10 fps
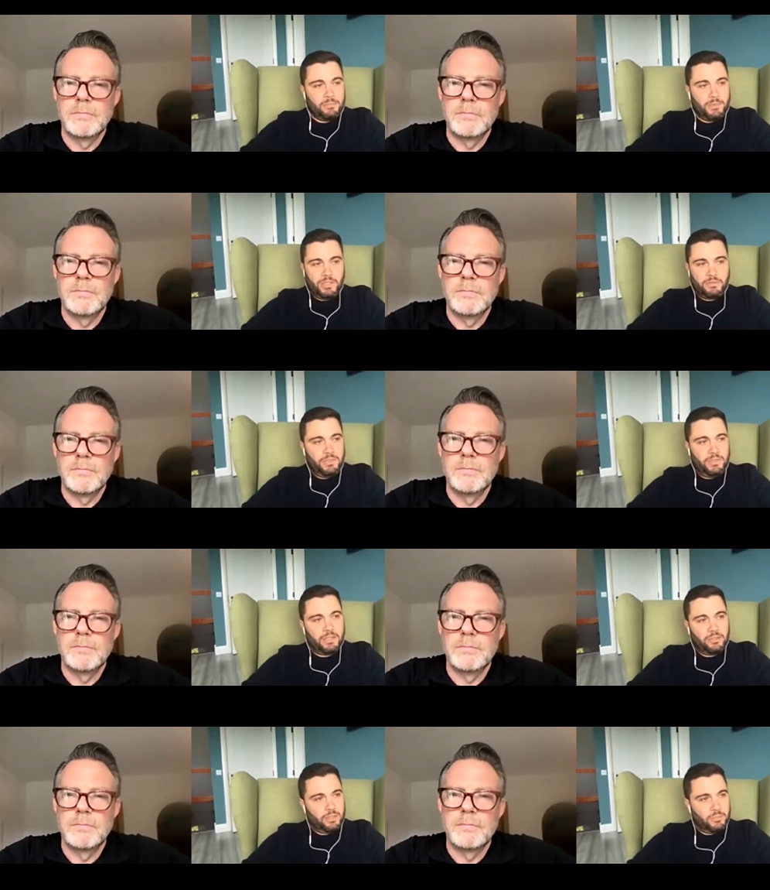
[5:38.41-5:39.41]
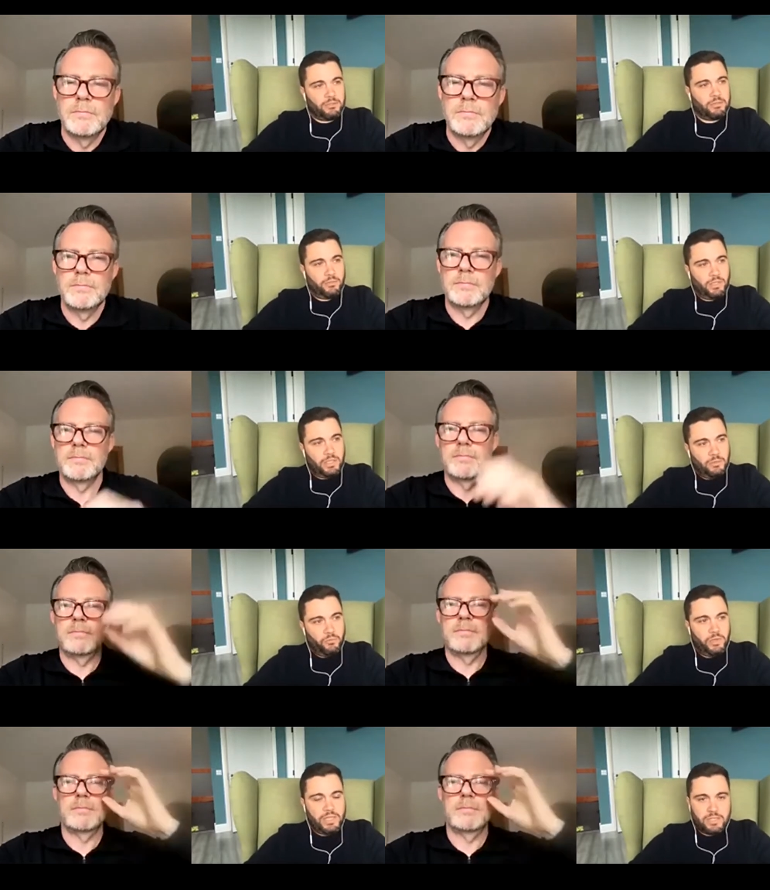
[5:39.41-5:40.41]
Speaker 1: But yeah, it took about three
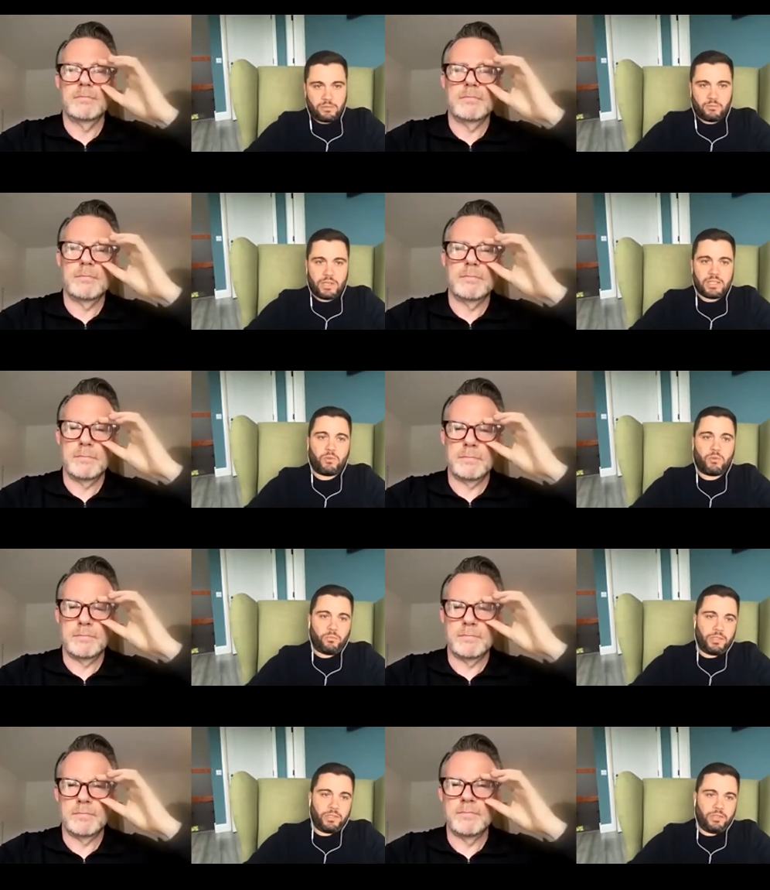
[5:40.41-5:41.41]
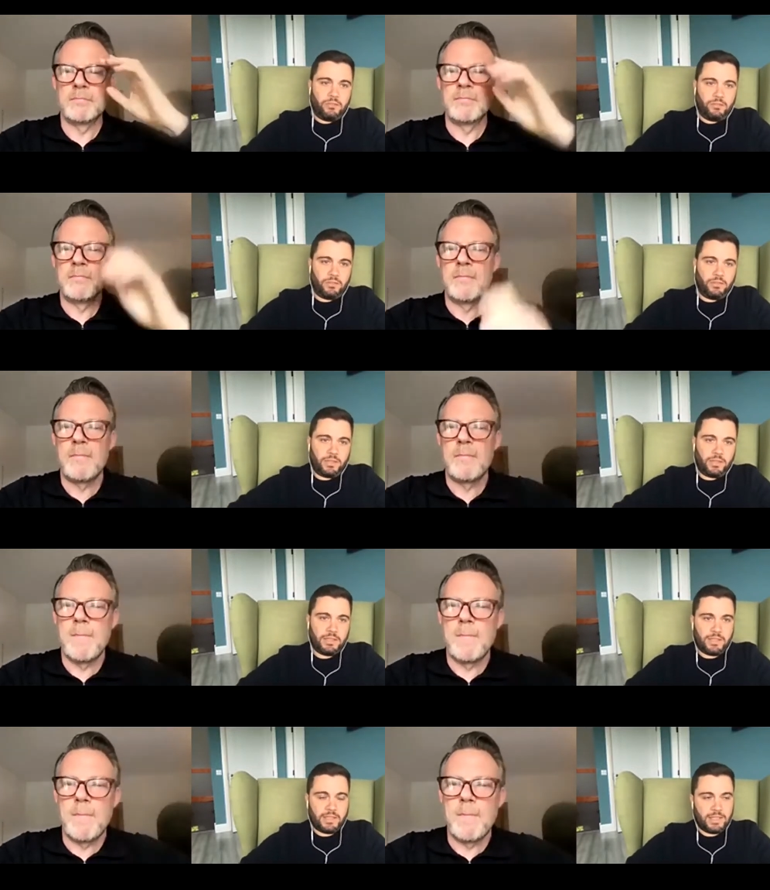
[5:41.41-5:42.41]
weeks to raise 1.2.
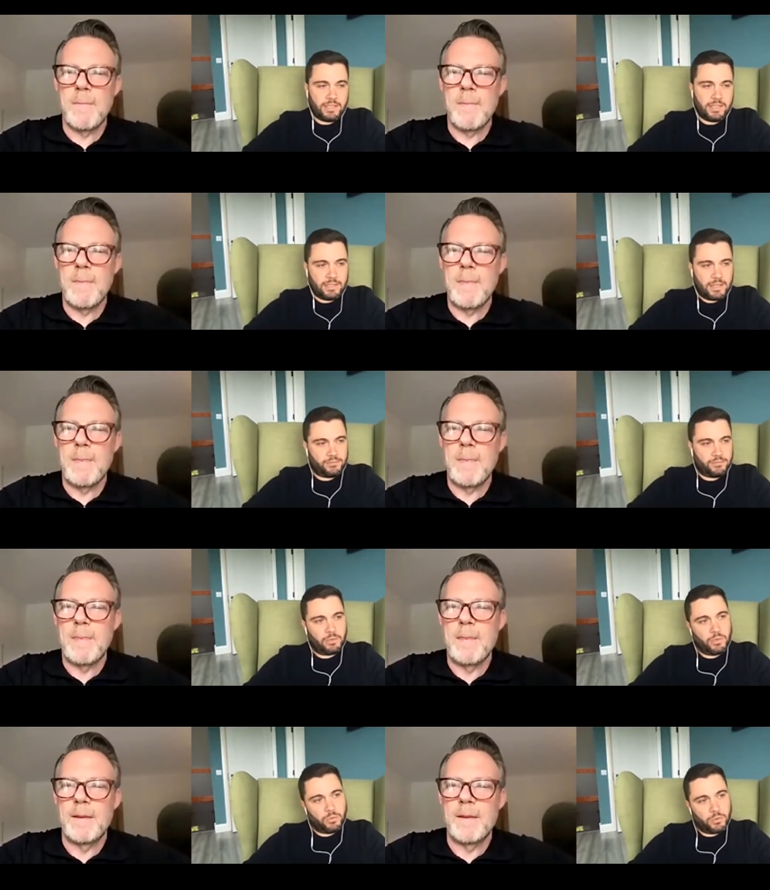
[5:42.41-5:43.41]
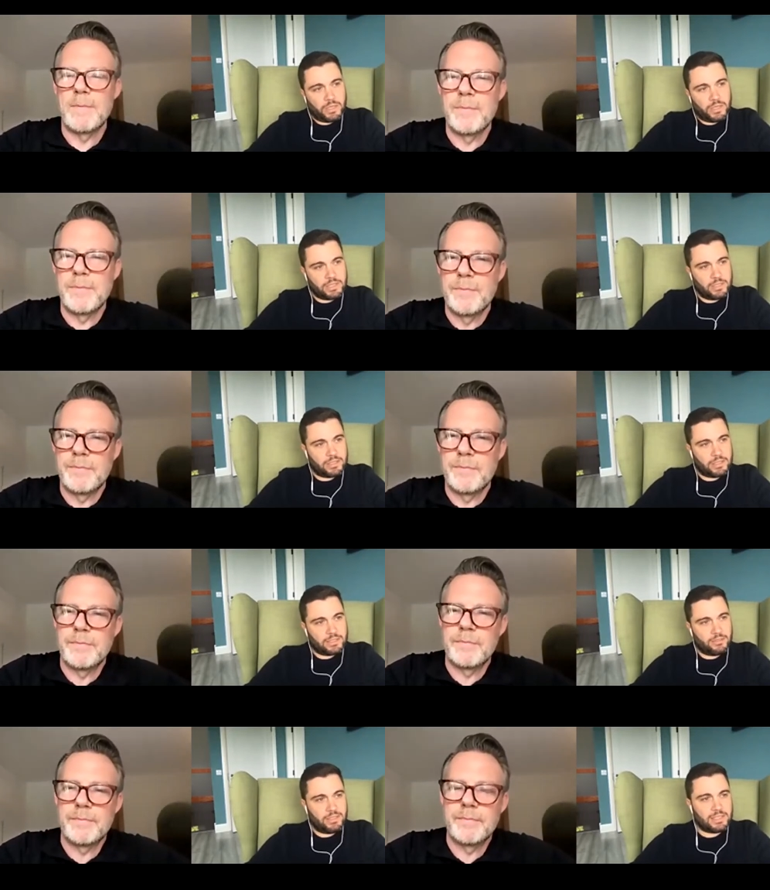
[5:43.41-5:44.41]
And then after that, we were raising a
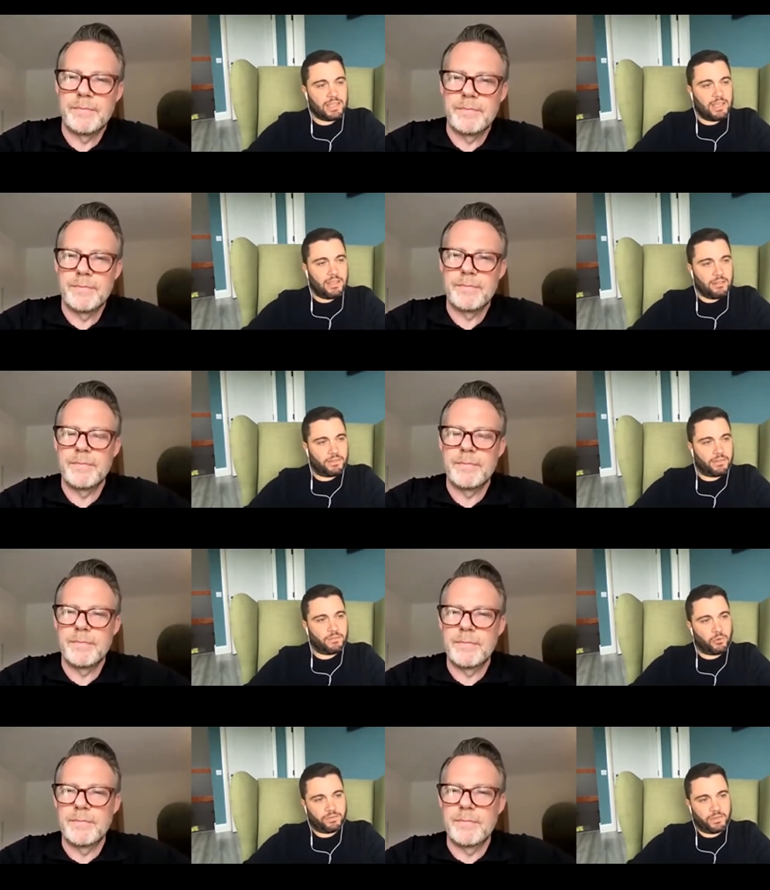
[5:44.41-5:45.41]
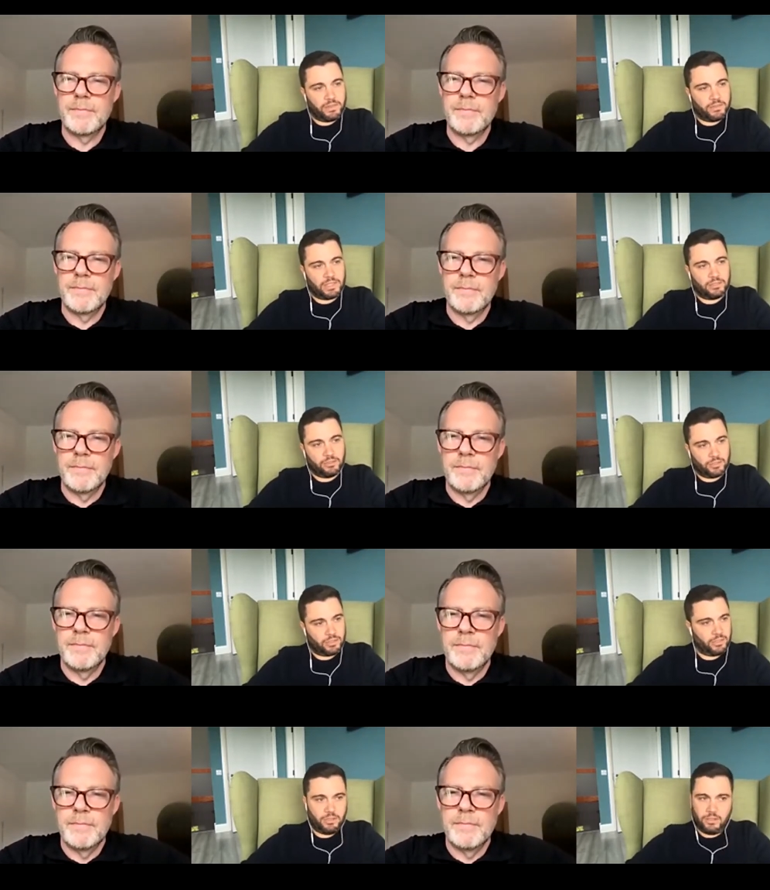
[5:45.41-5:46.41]
Series A of 5.5, and that took
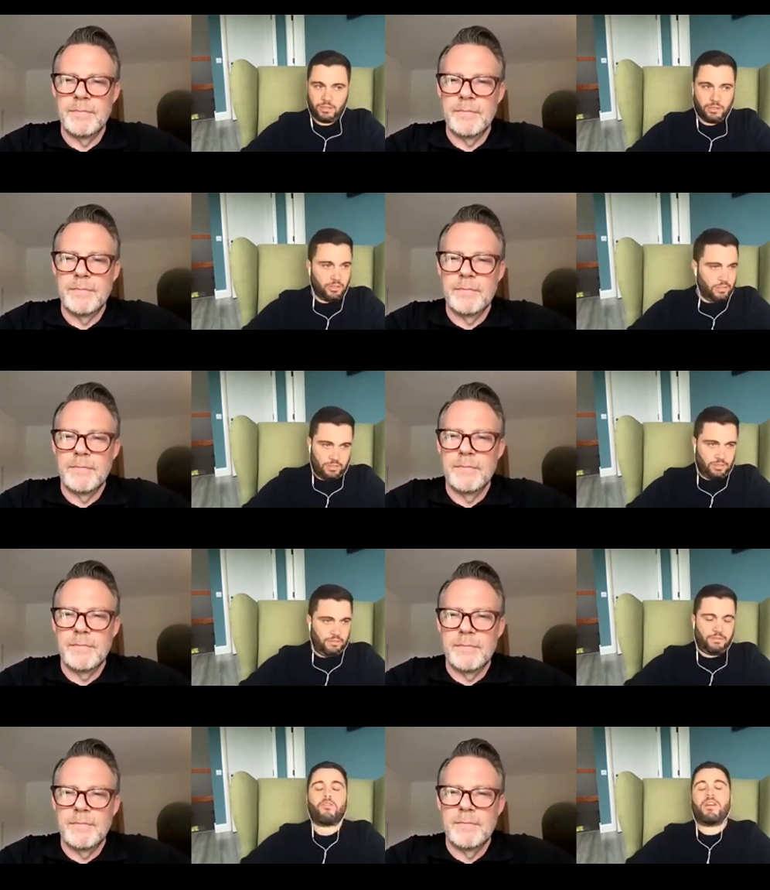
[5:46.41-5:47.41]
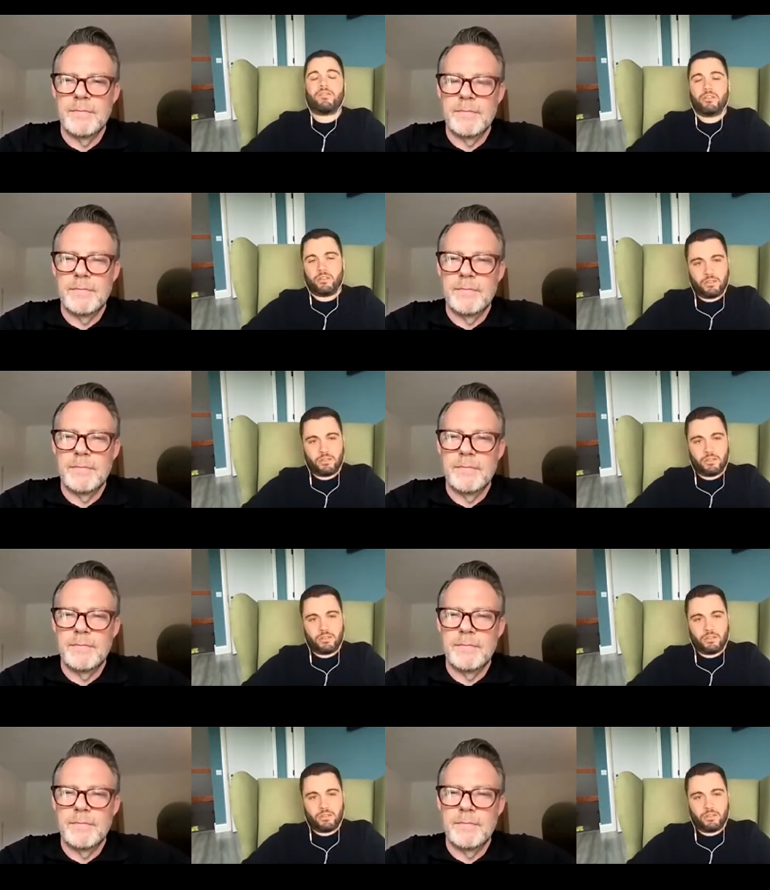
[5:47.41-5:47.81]
forever.